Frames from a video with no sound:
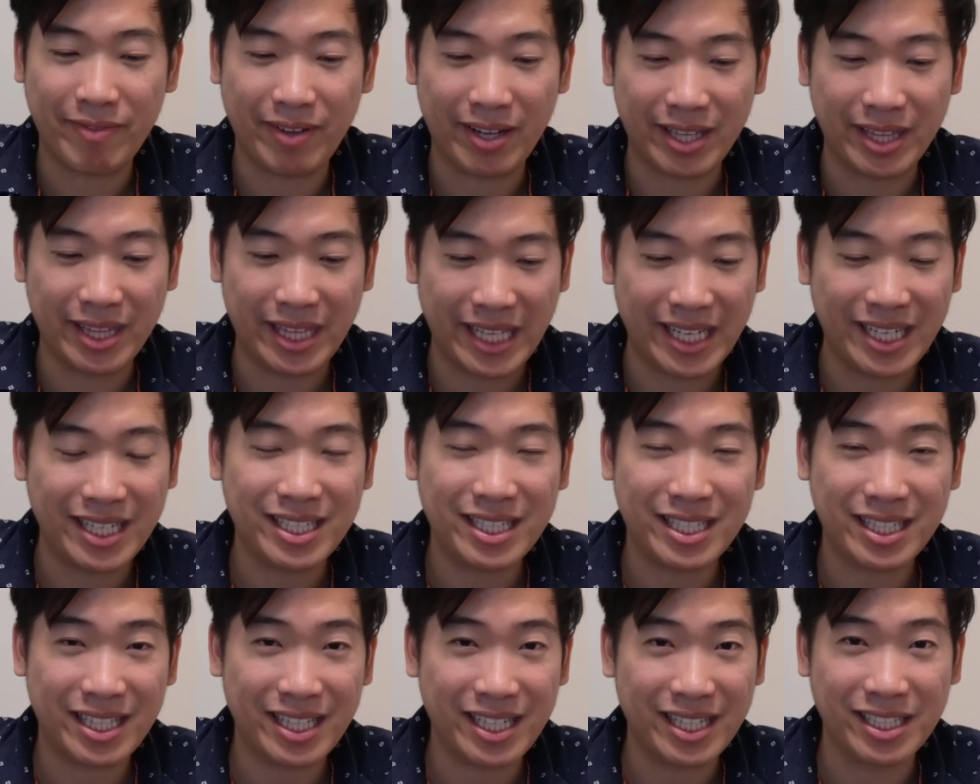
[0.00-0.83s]
Like,
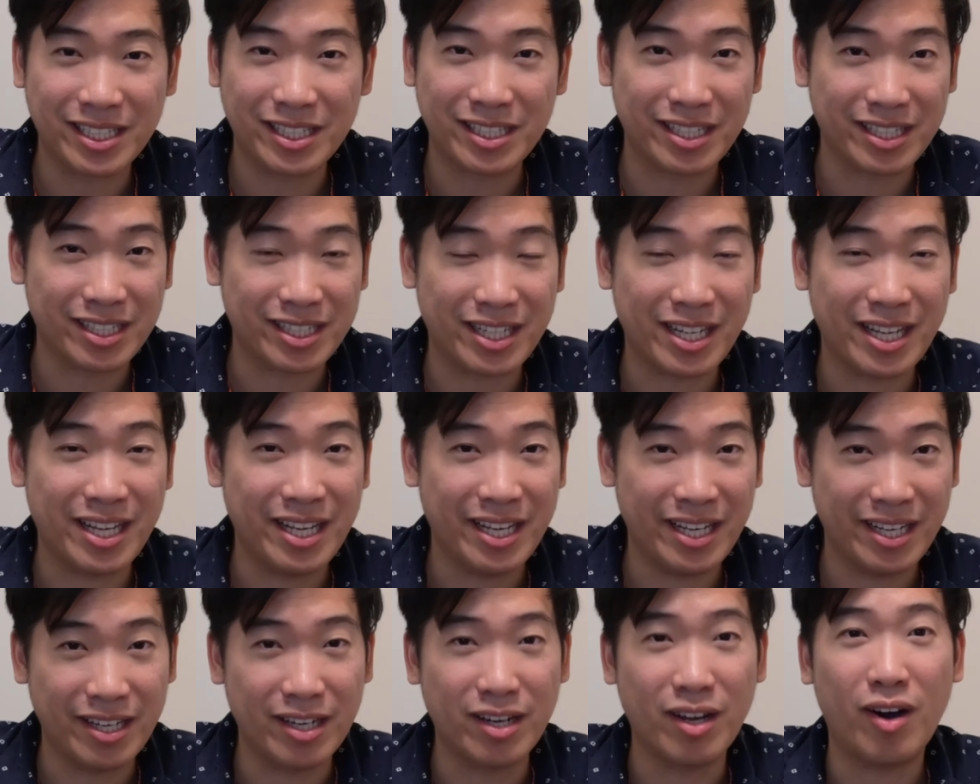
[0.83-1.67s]
these things just
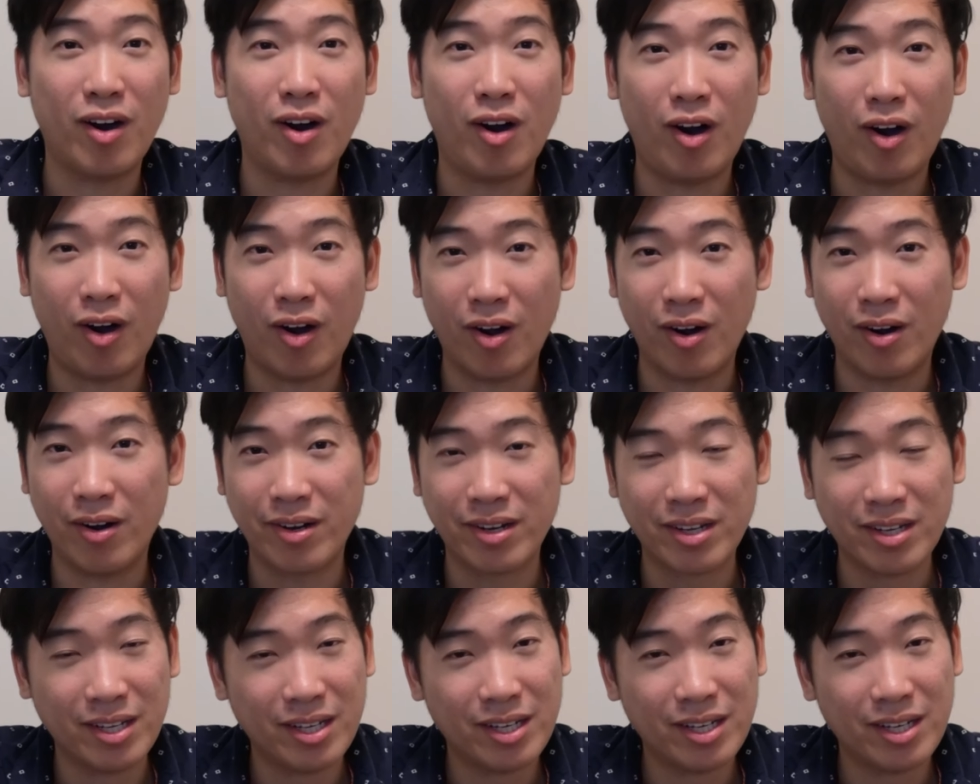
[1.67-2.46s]
hit hard.